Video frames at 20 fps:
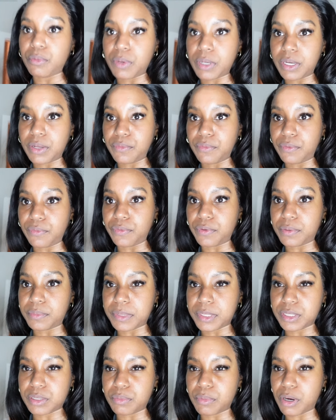ready for
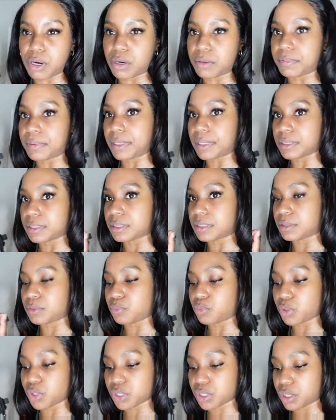filming tomorrow because
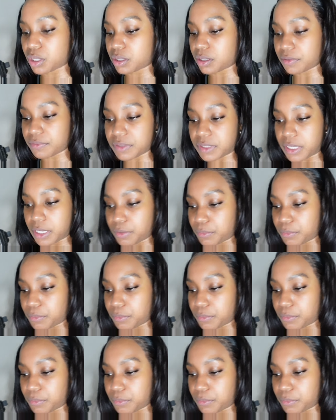we're starting off the day